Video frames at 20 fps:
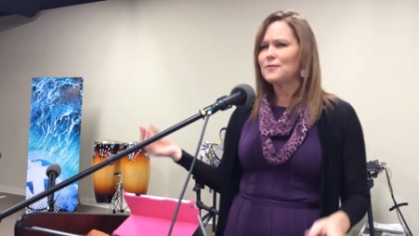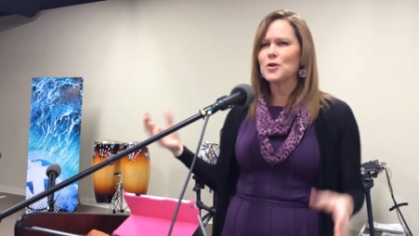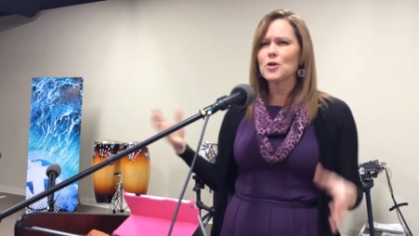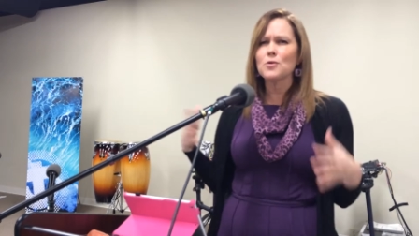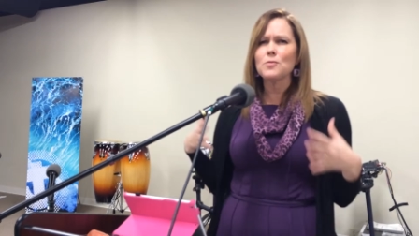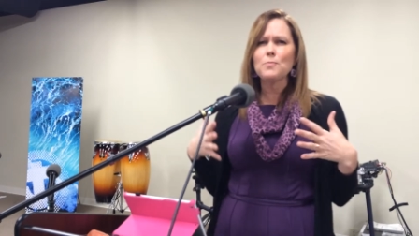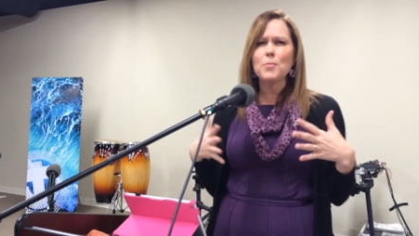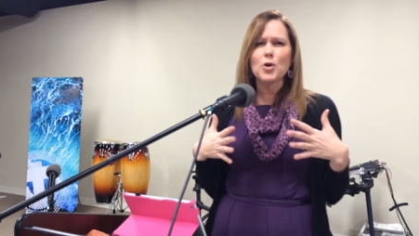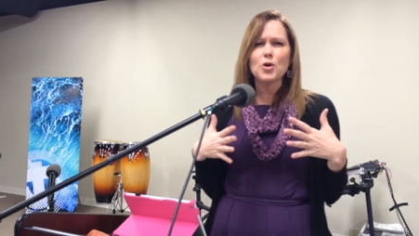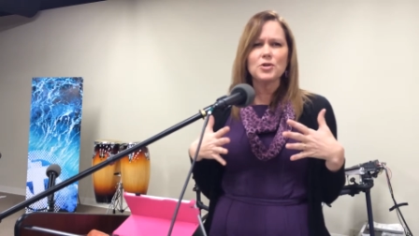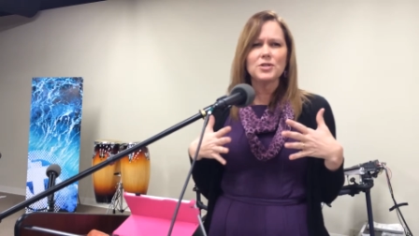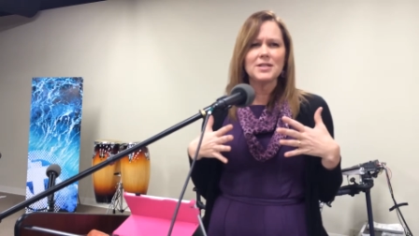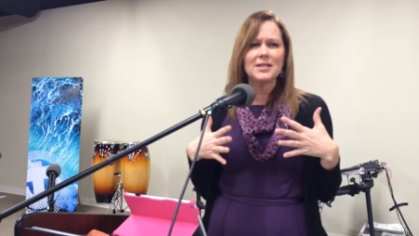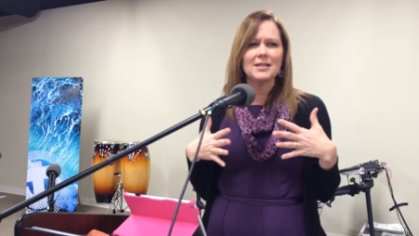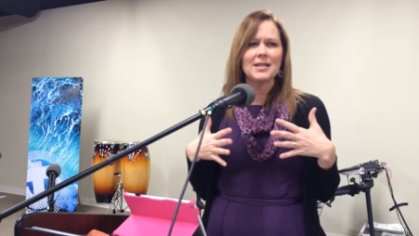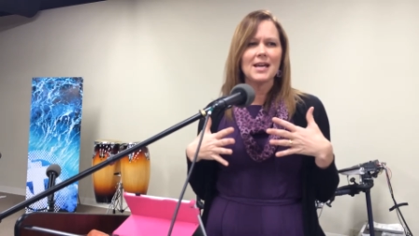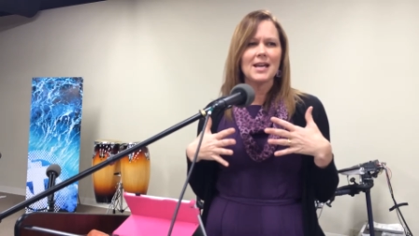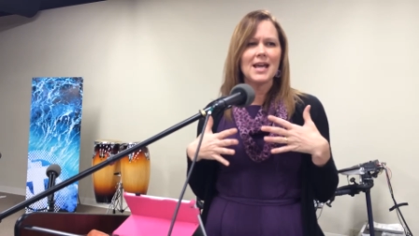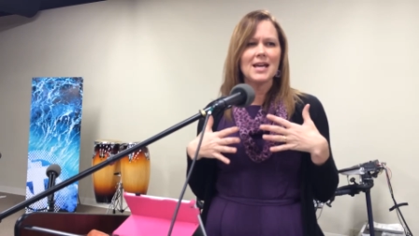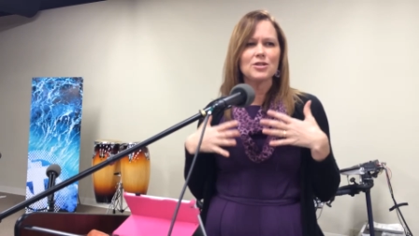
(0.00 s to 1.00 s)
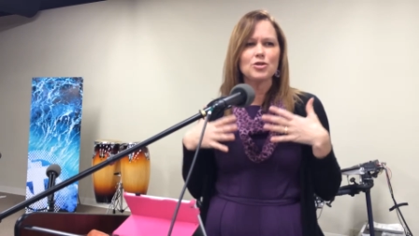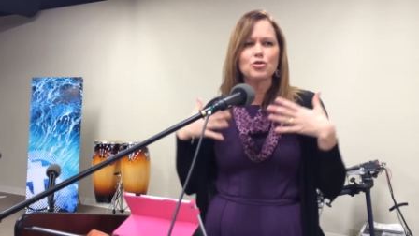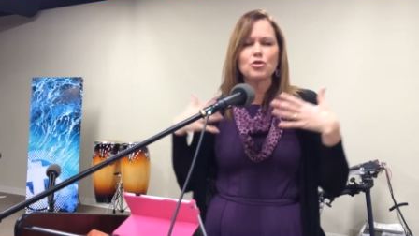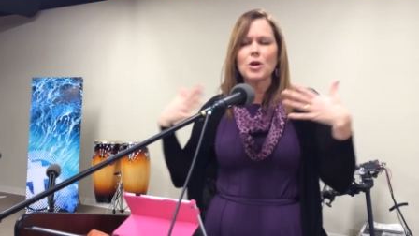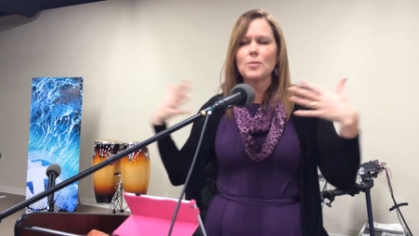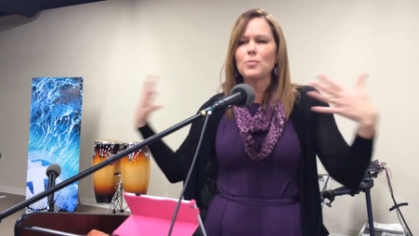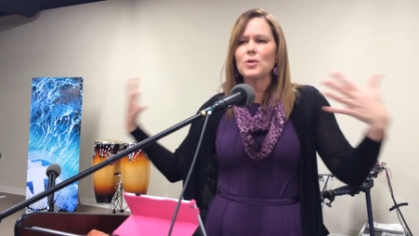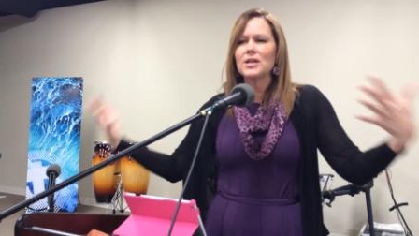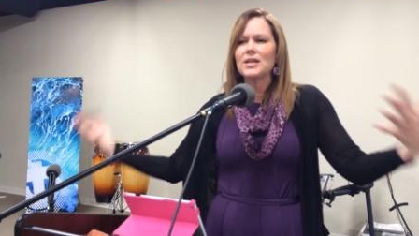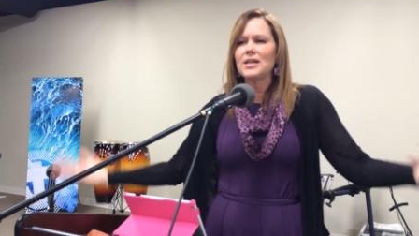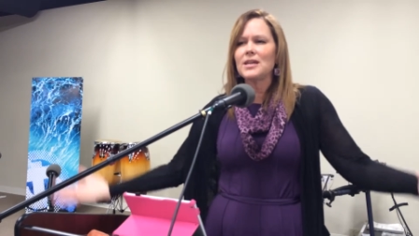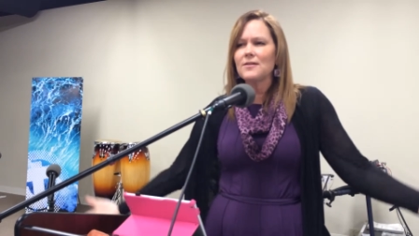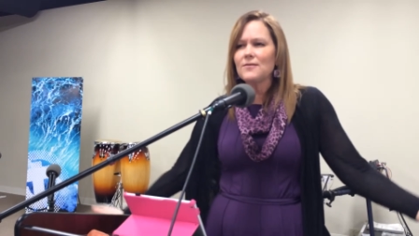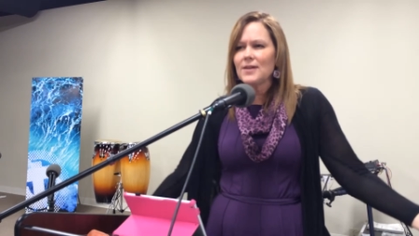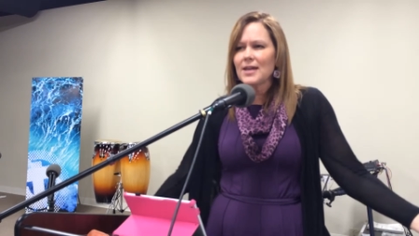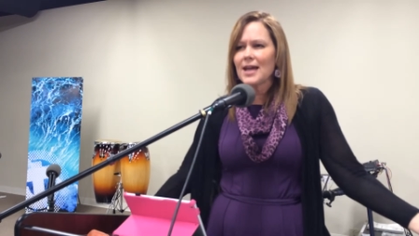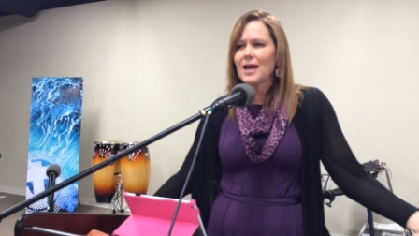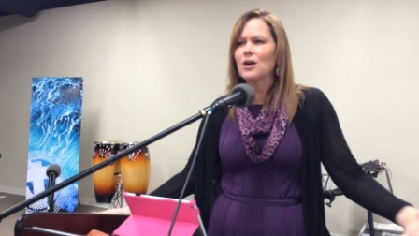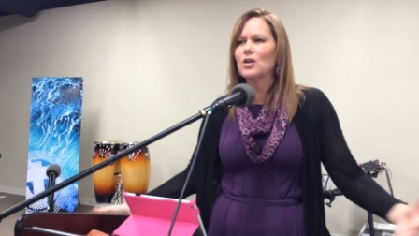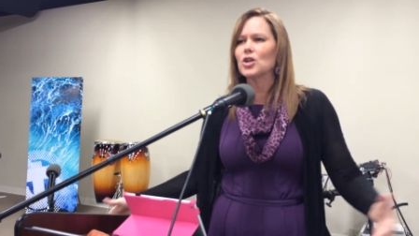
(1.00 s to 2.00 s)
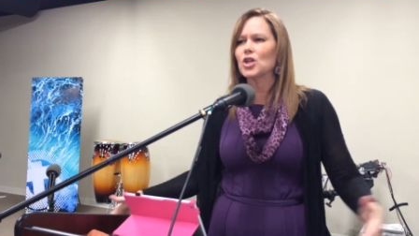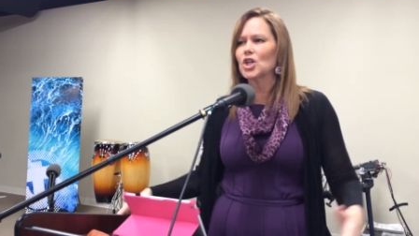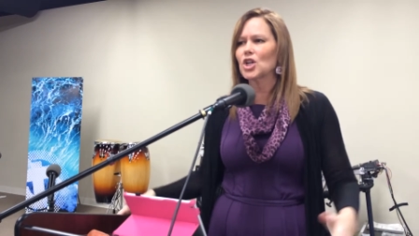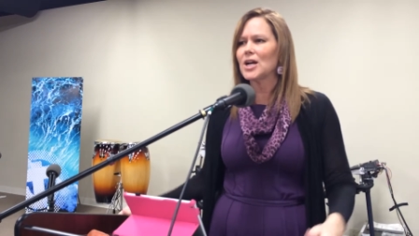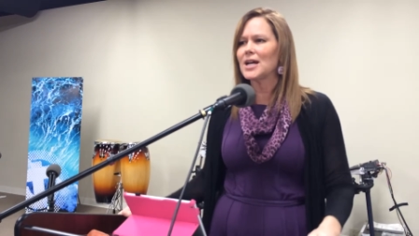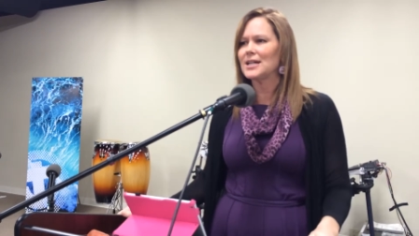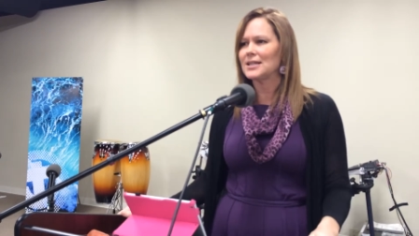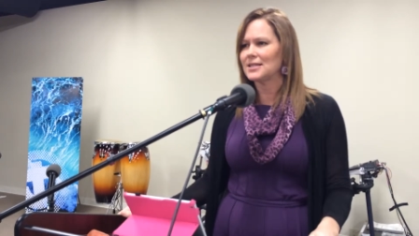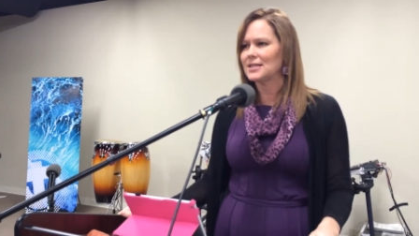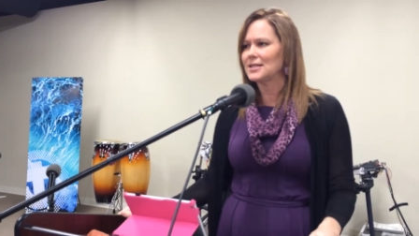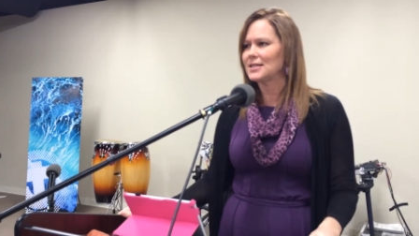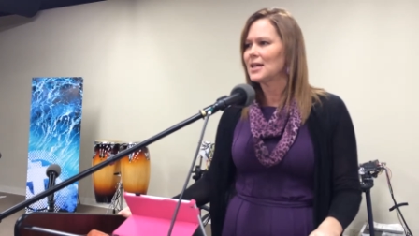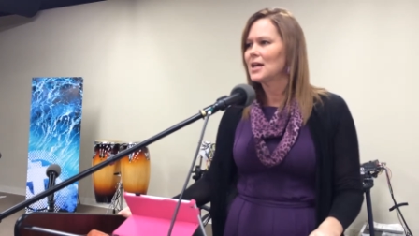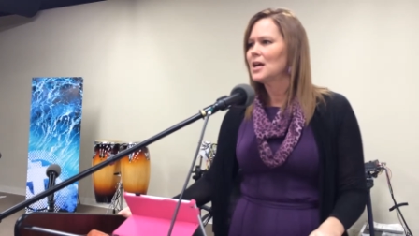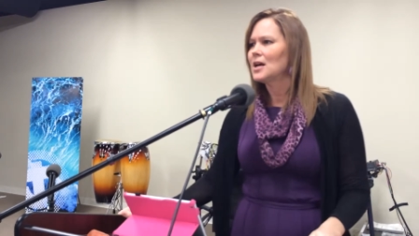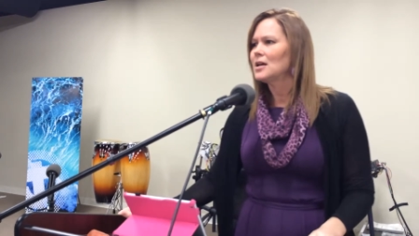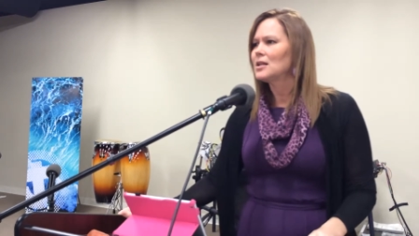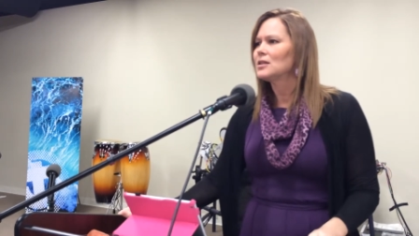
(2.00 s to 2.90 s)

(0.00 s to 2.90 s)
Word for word: If you're a person that has trouble giving out grace,